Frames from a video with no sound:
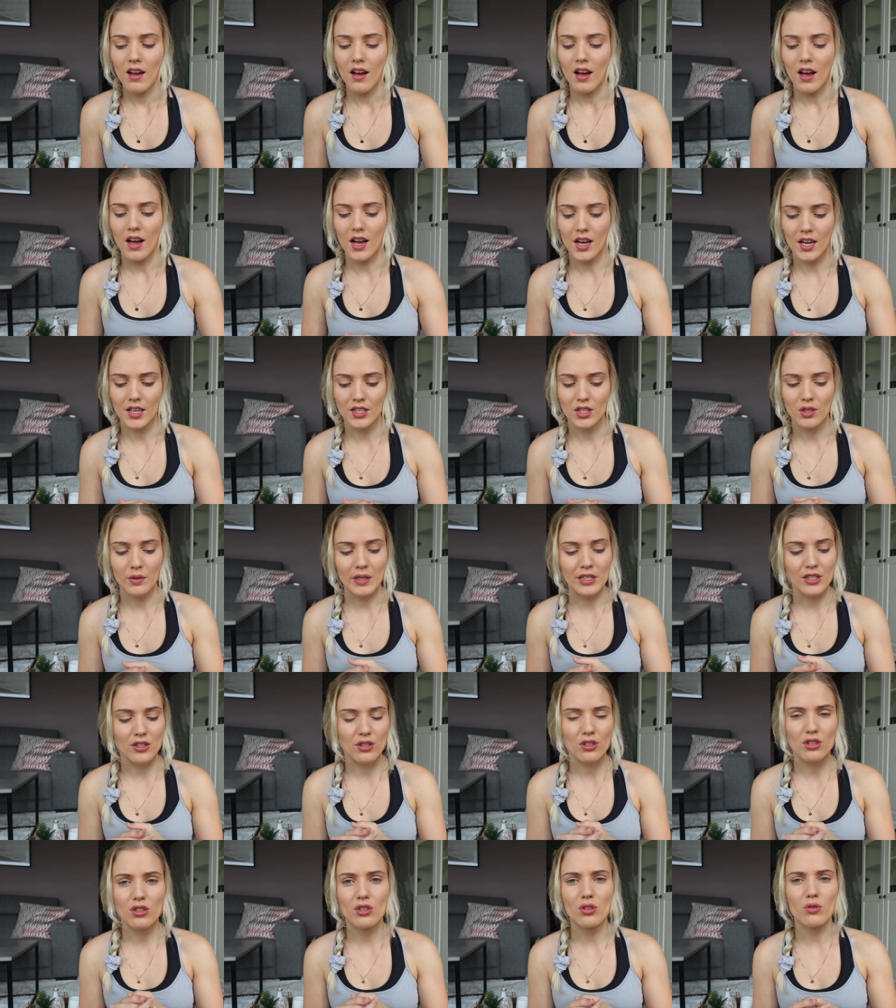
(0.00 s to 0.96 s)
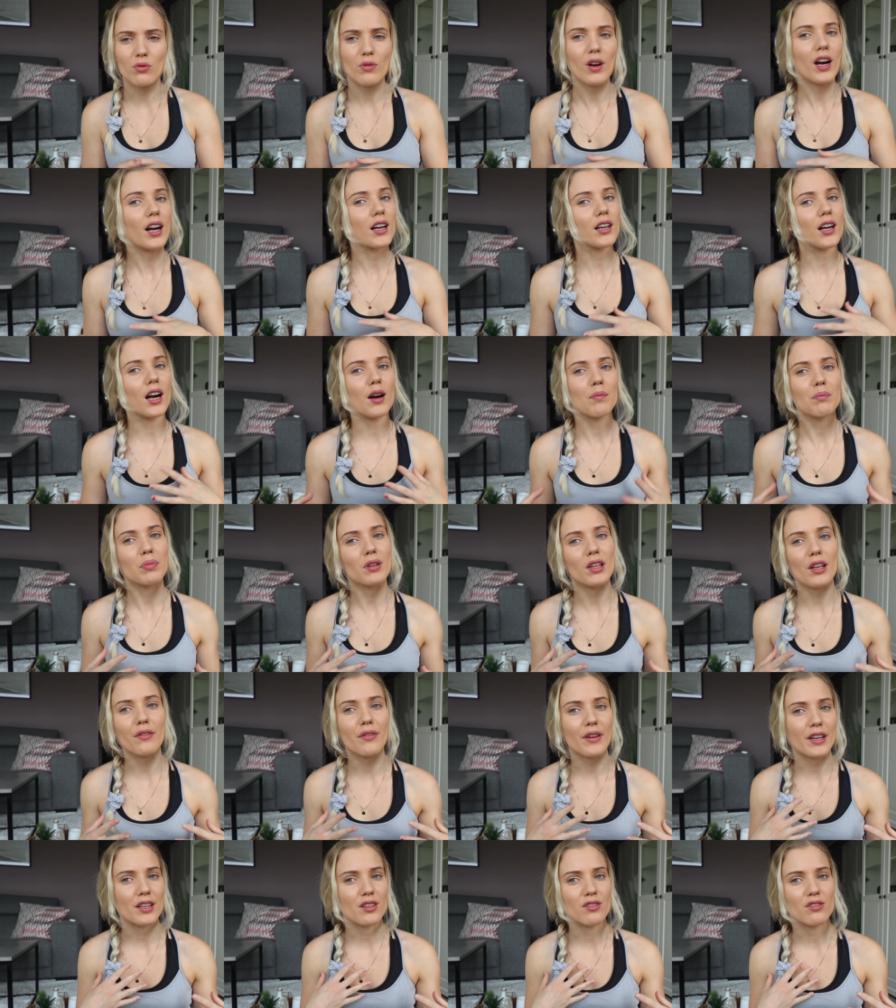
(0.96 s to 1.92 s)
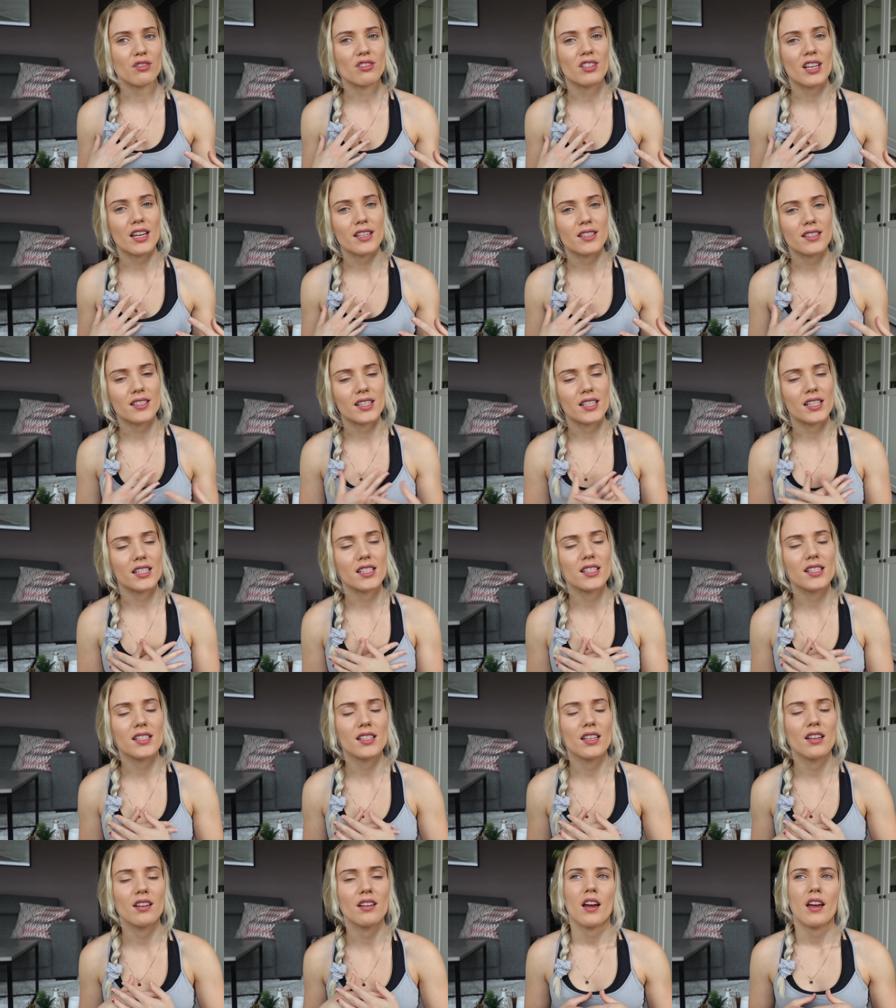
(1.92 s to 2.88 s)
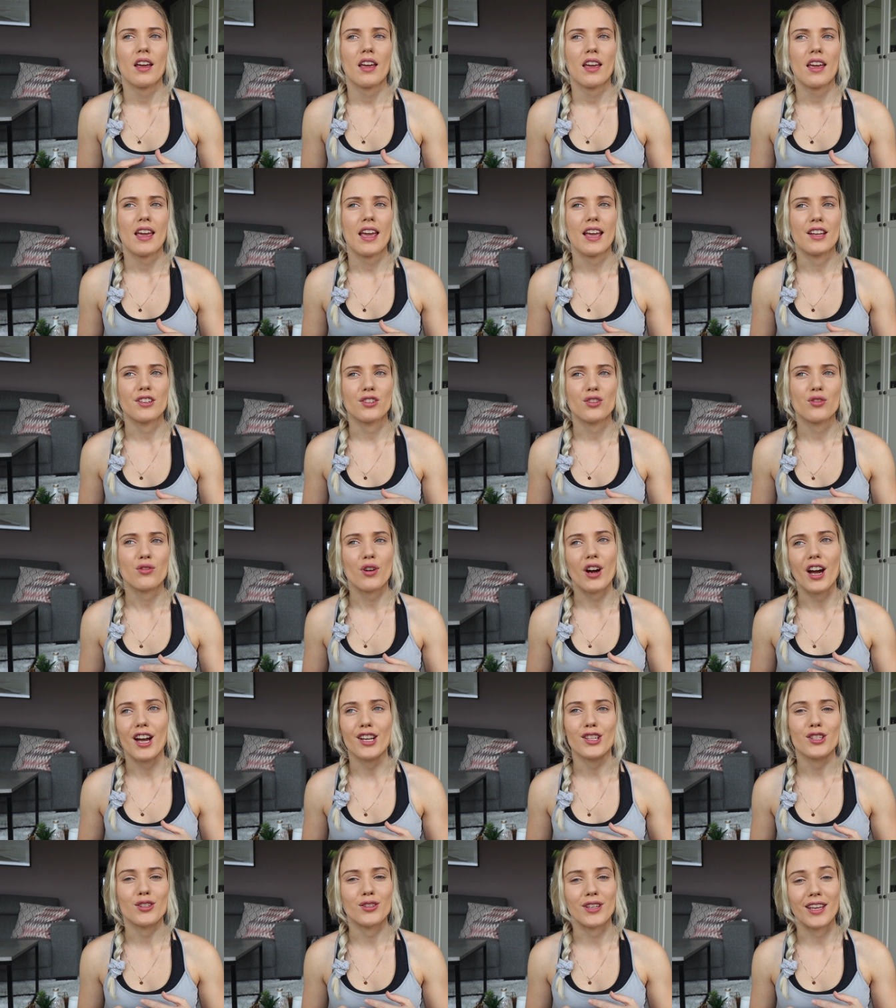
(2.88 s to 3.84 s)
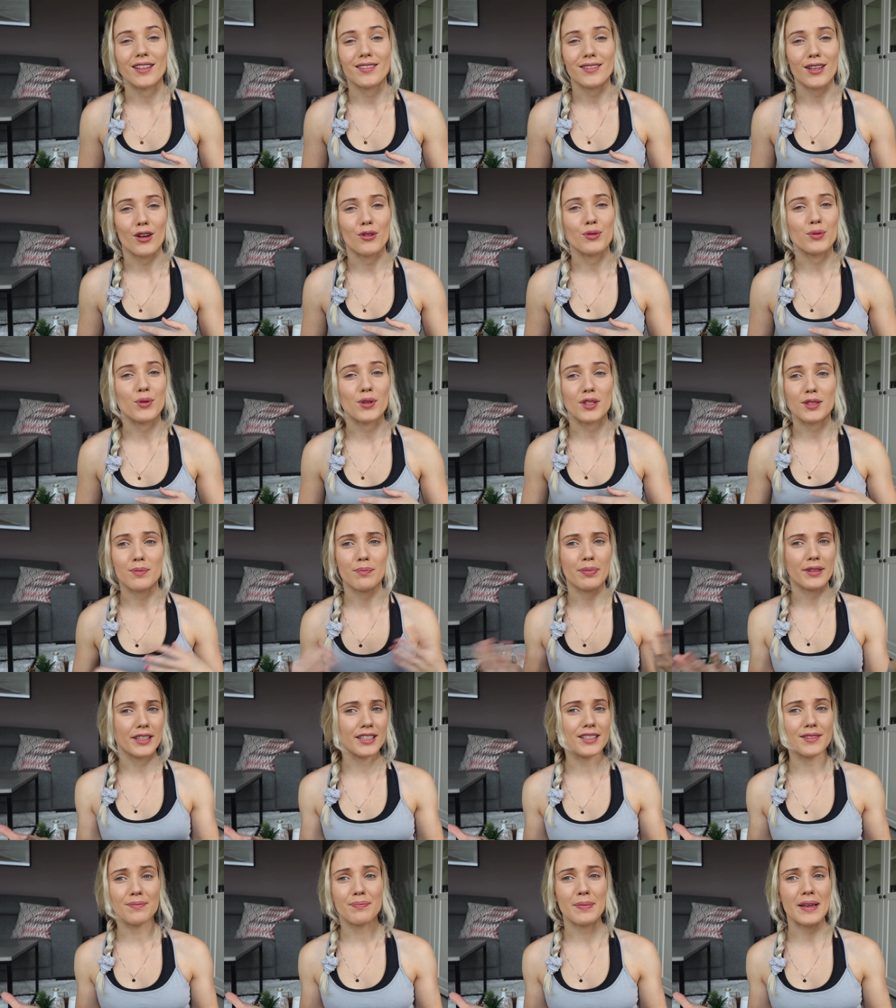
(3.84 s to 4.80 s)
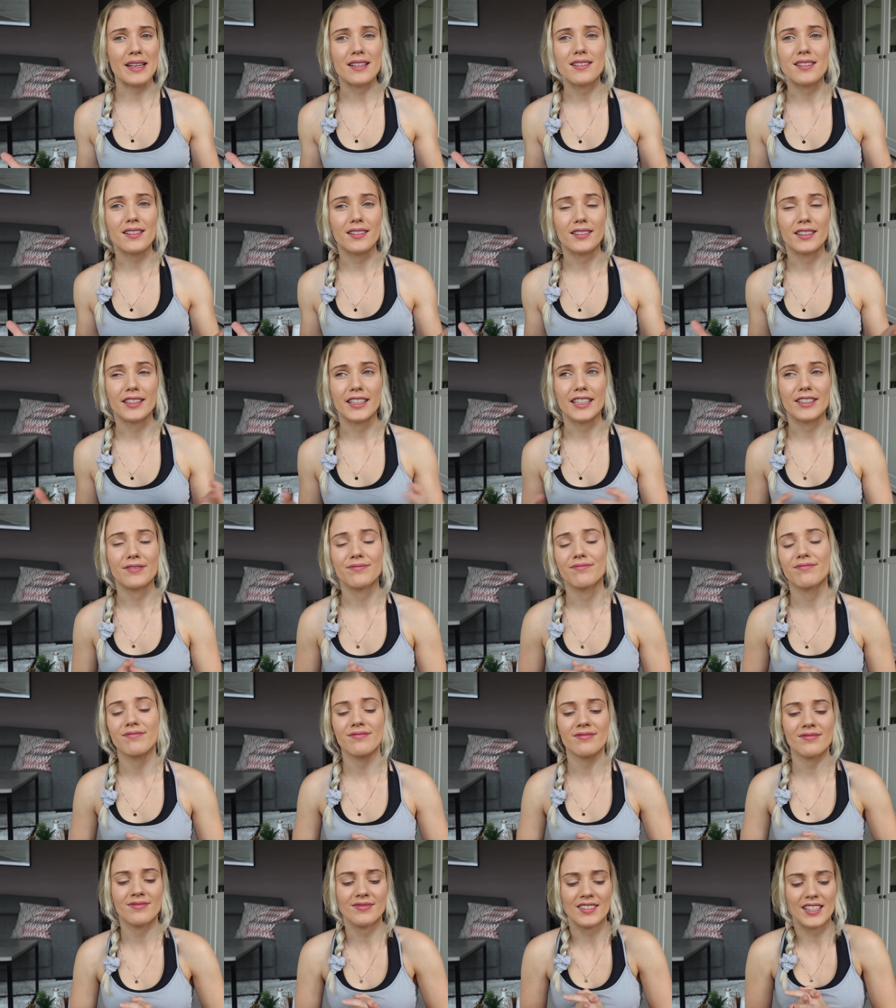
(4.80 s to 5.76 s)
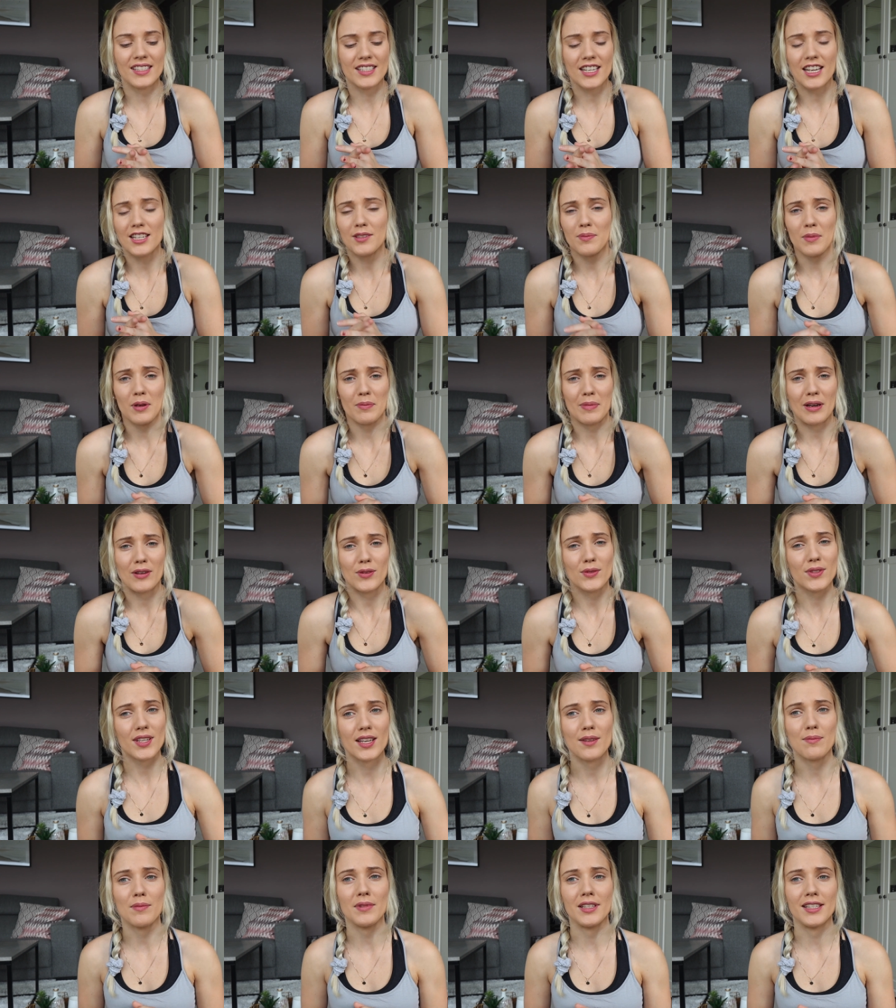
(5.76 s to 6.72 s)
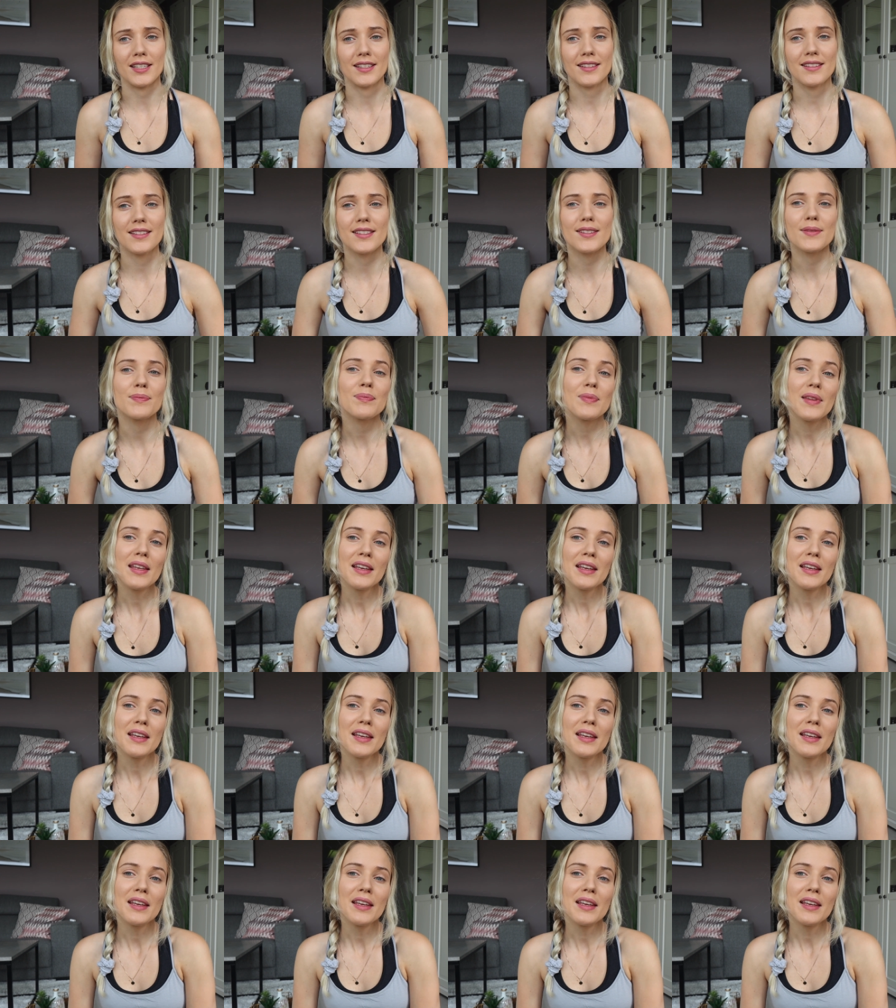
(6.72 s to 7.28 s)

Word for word: Uh, so I just do a couple of exercises and try to get down to a split basically. It takes me about 10 minutes.